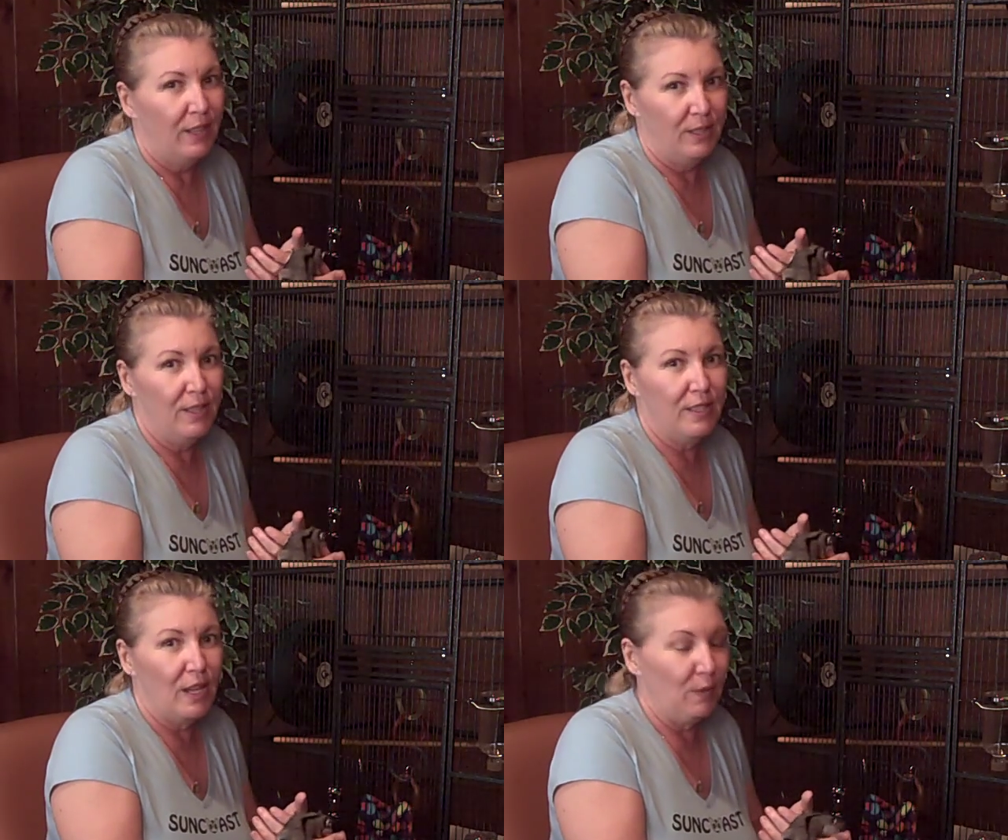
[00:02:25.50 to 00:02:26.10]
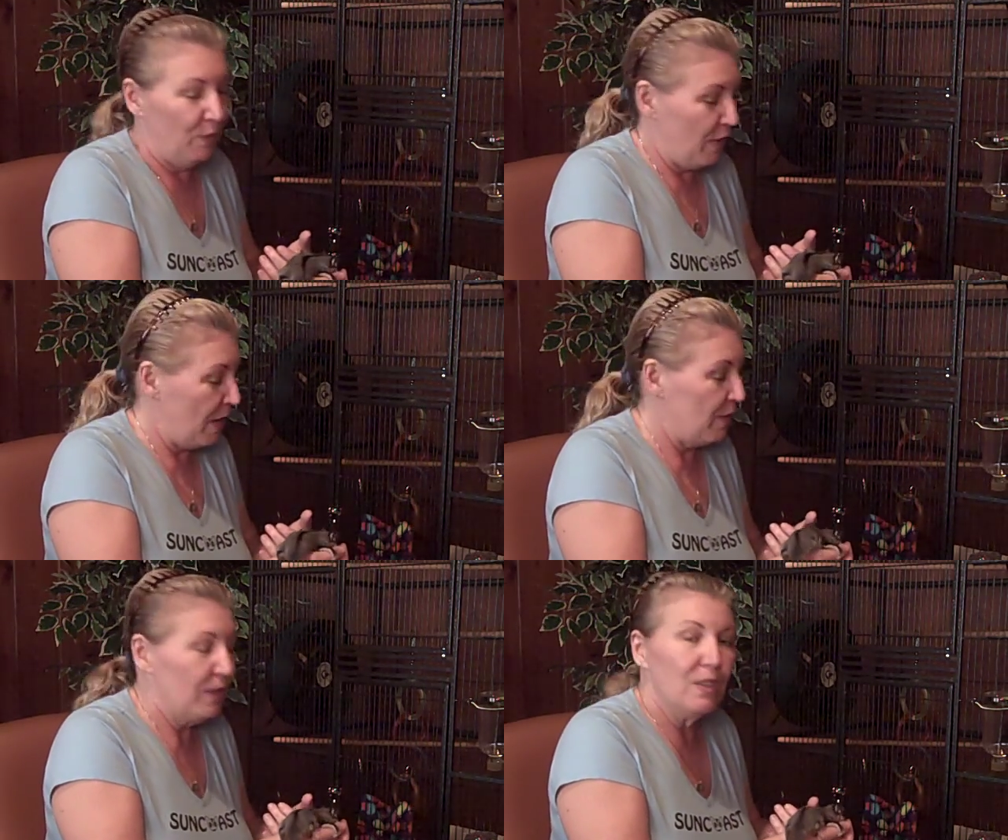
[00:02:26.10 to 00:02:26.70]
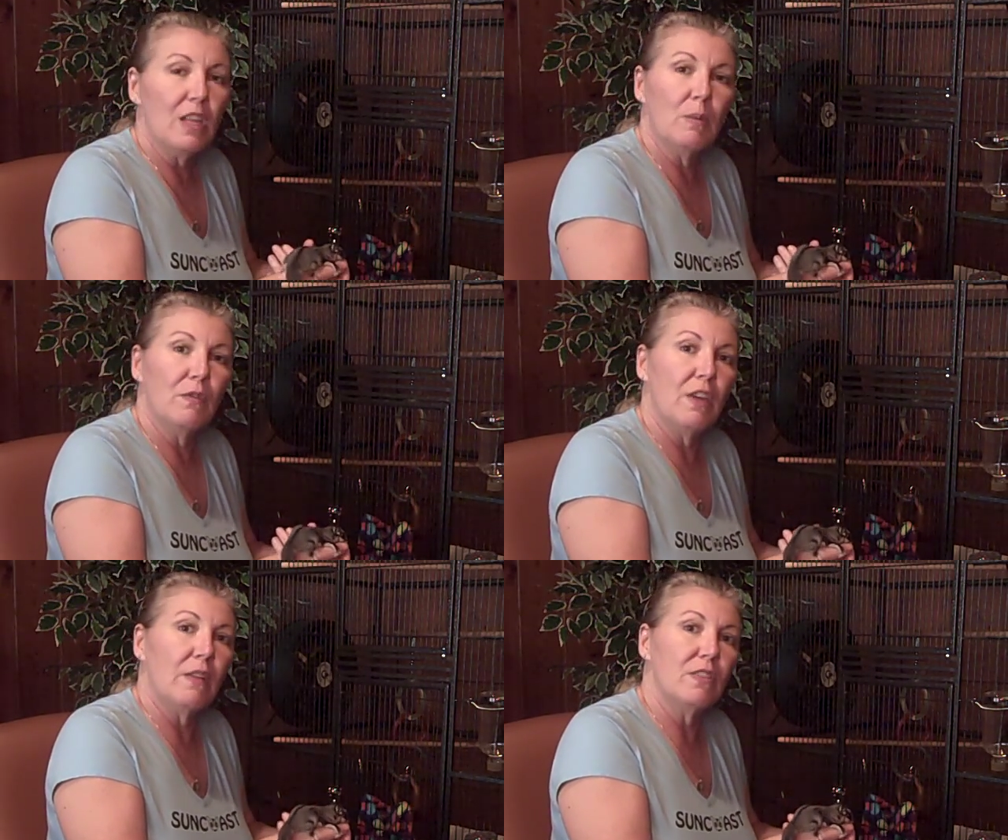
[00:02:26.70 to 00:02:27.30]
do yourself a favor, do them a
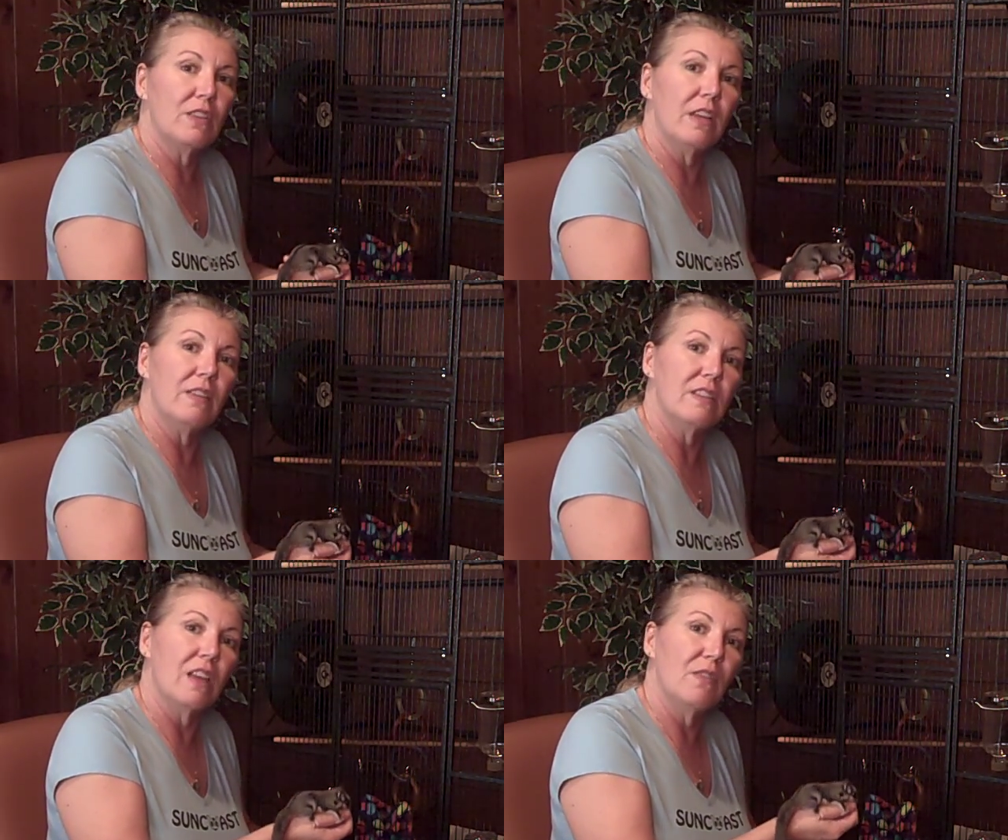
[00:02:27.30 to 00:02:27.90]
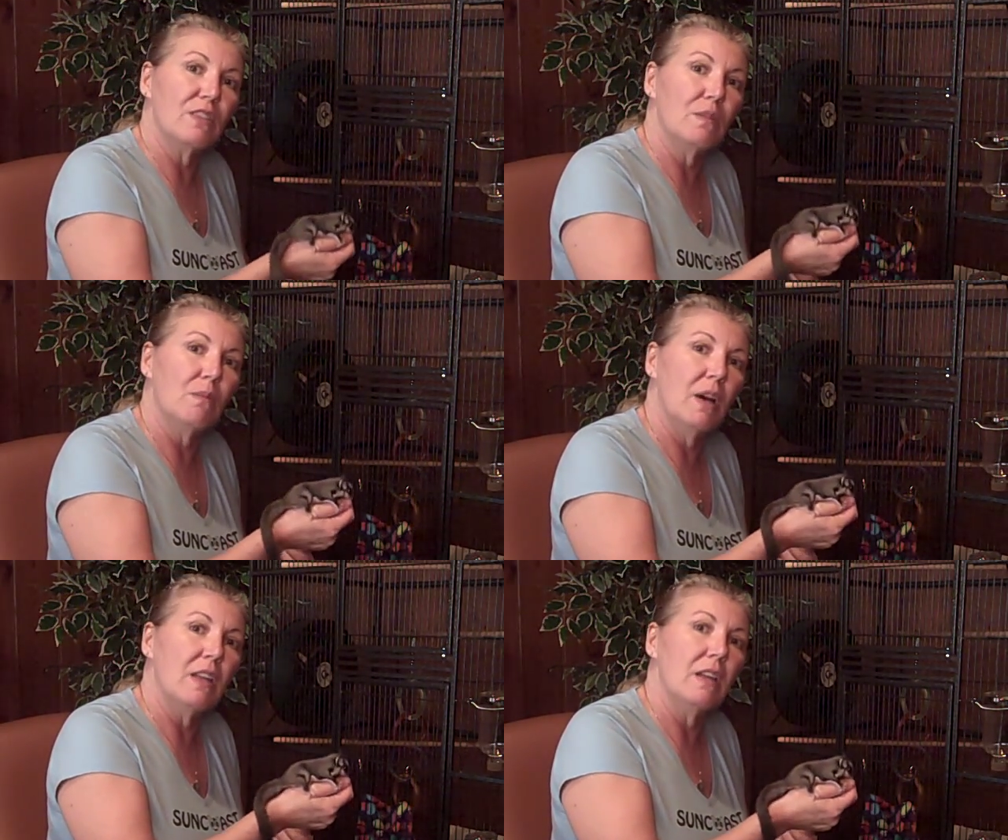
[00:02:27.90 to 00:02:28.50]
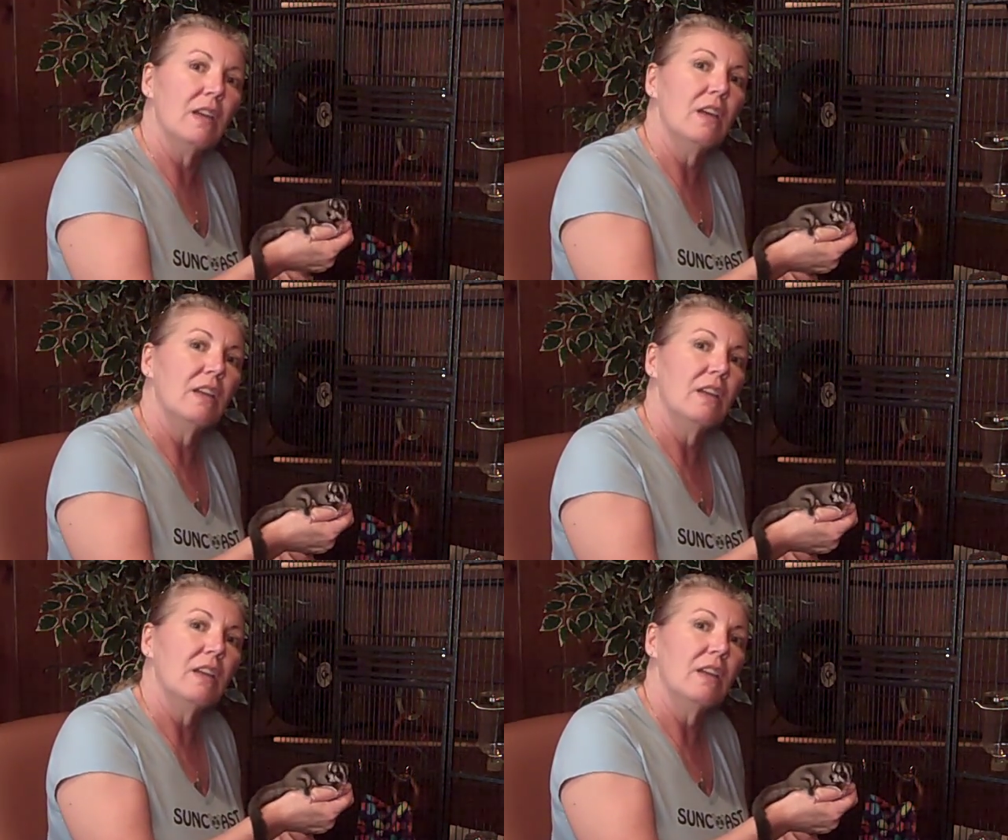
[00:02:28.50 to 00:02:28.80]
favor, save yourself some money.